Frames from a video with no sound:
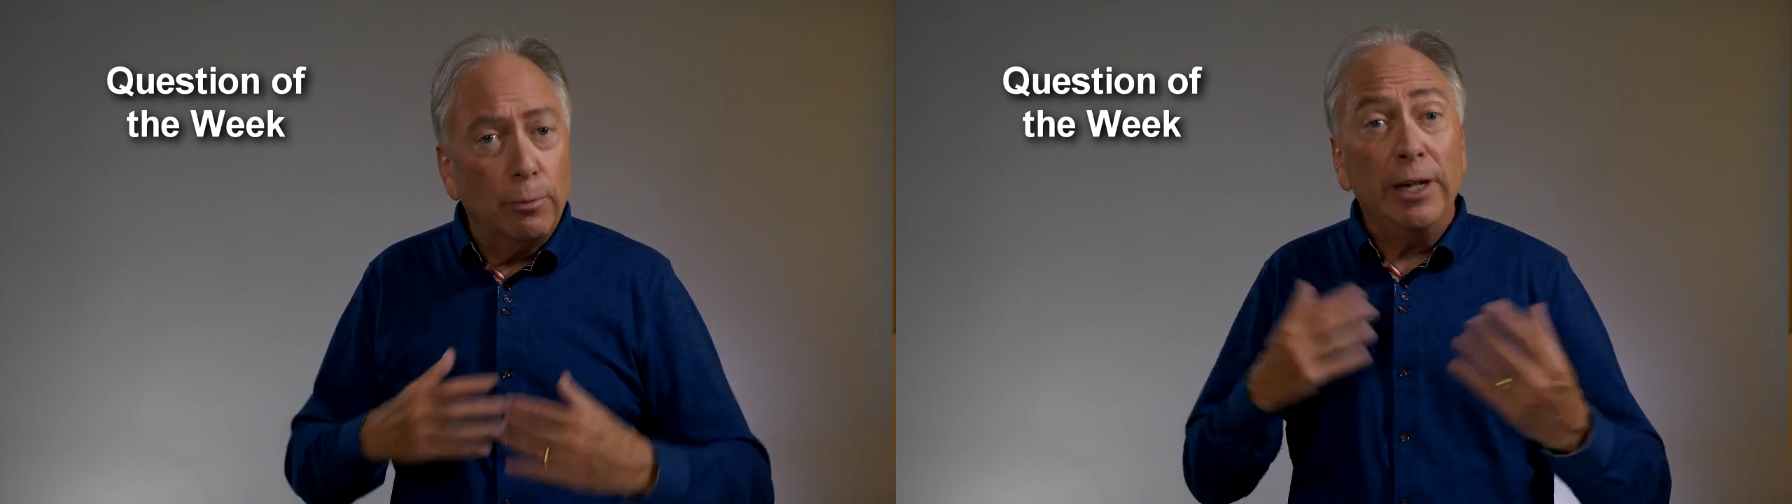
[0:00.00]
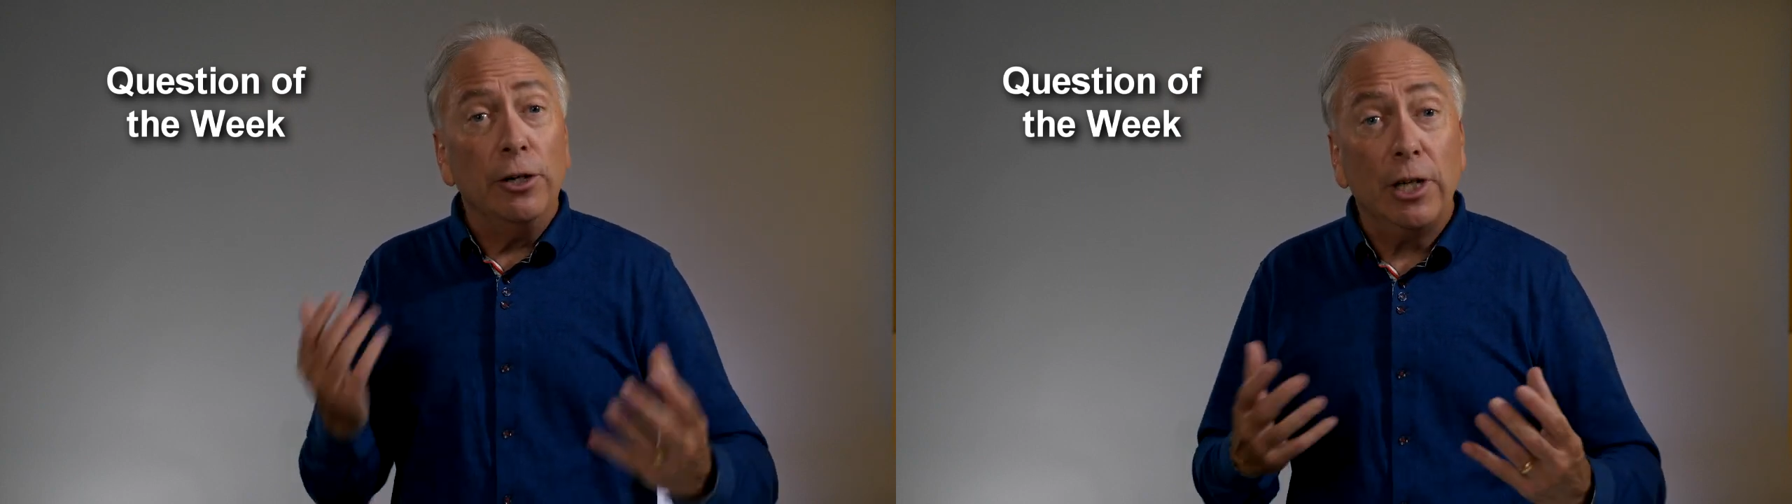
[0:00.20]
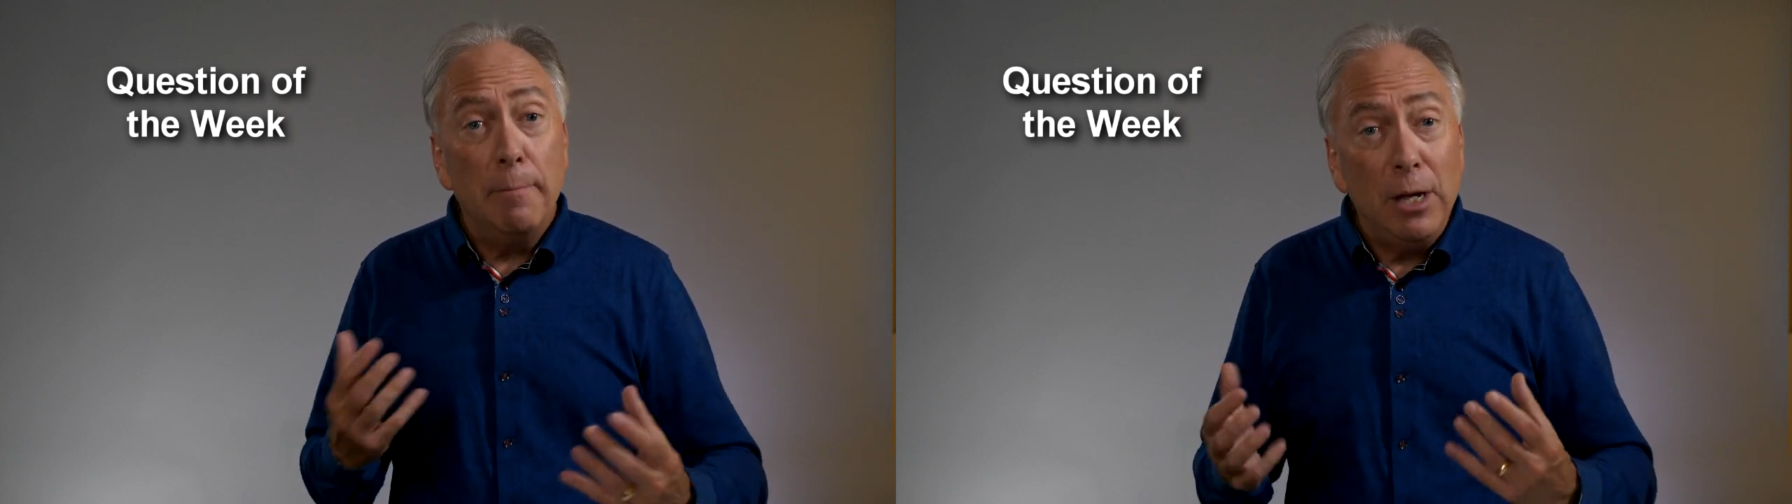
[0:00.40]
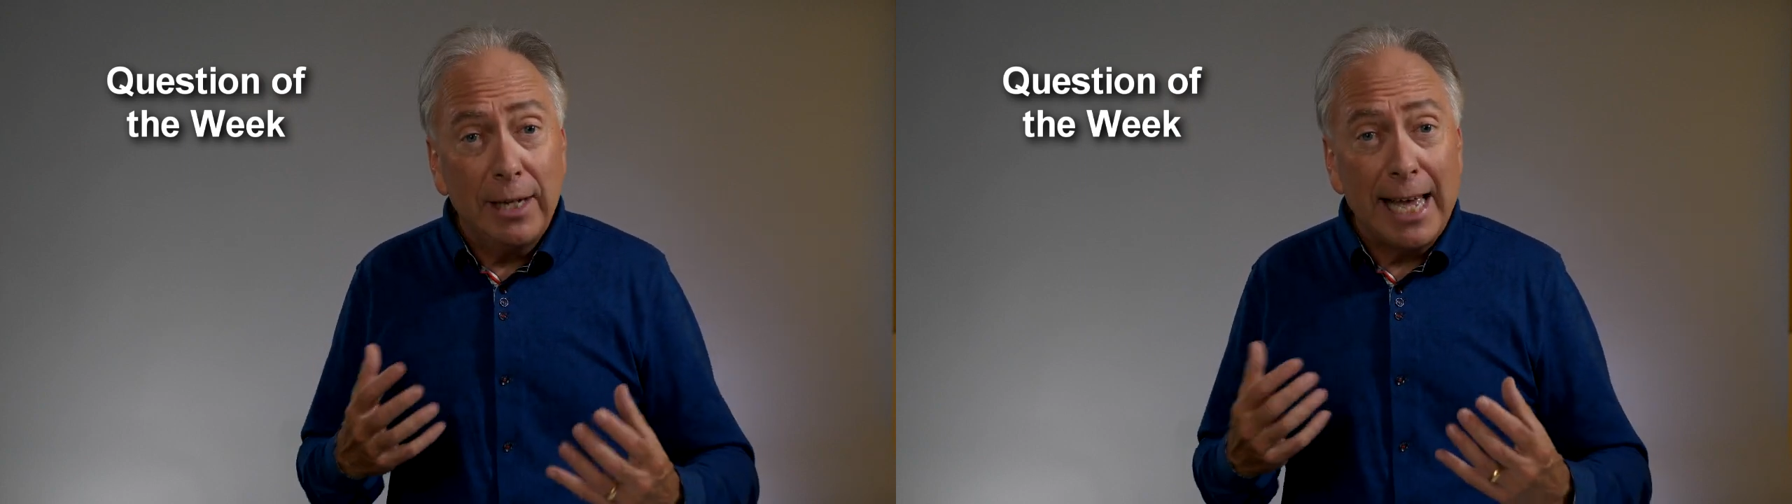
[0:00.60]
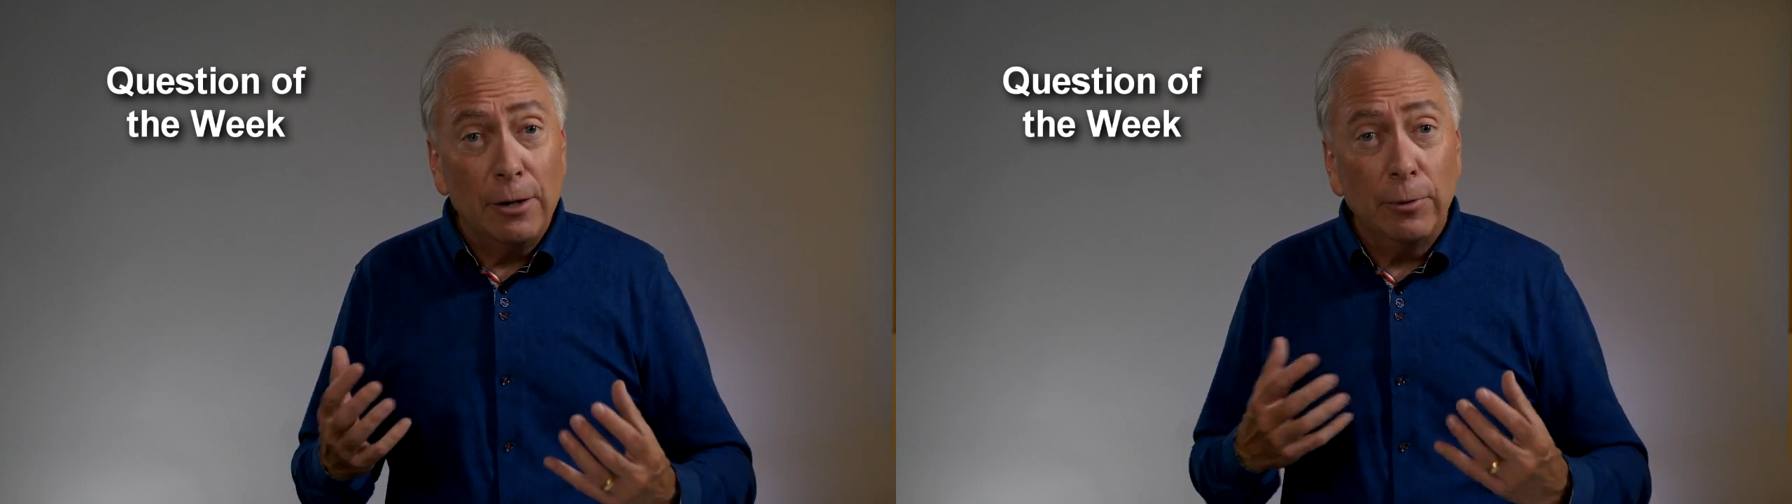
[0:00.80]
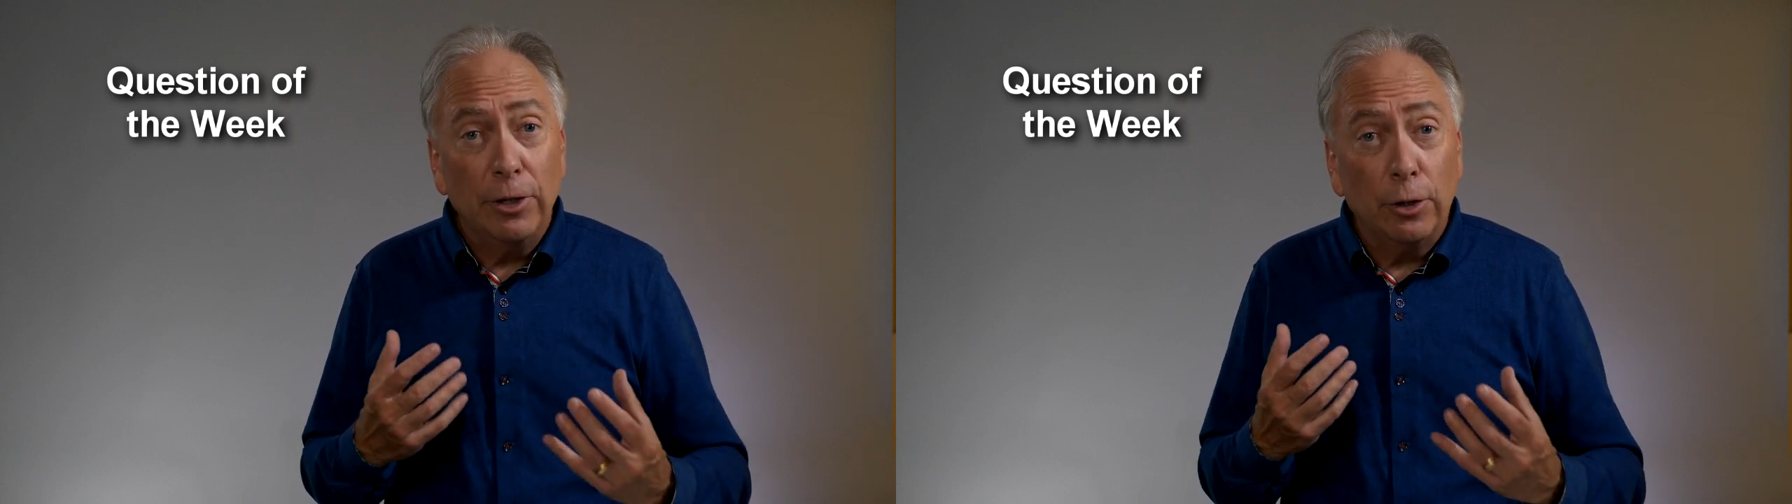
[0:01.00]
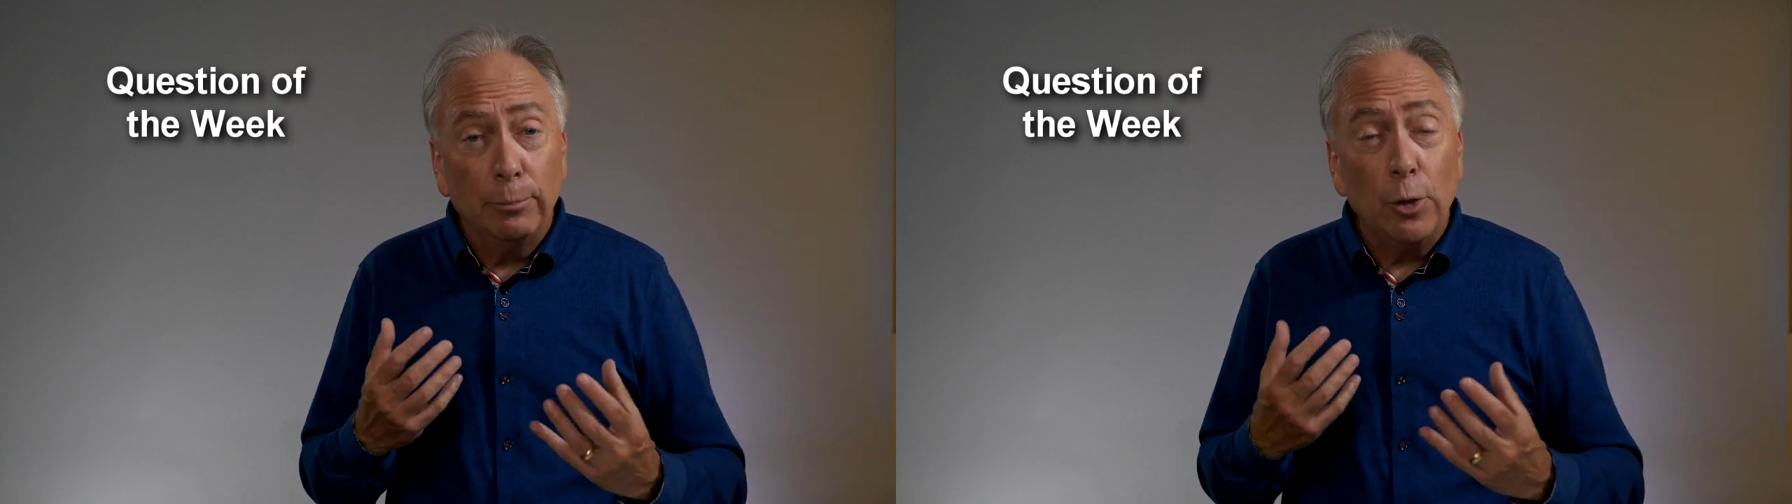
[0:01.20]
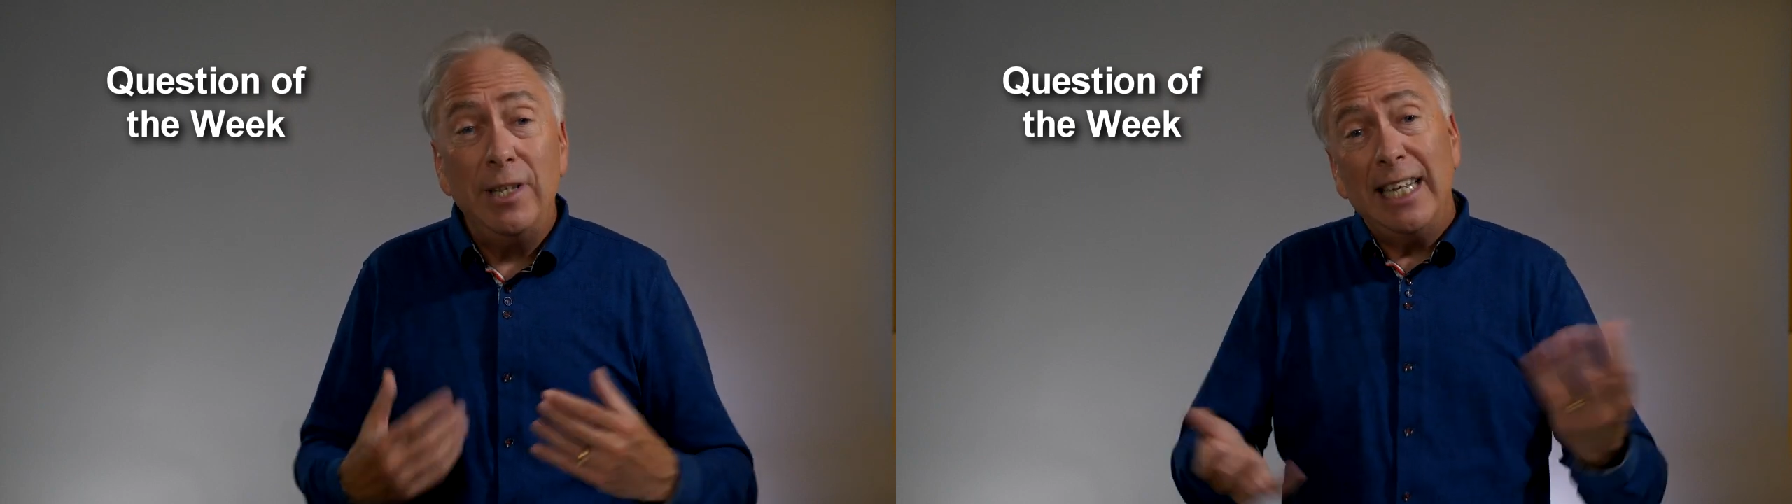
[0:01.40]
where you're communicating with your employees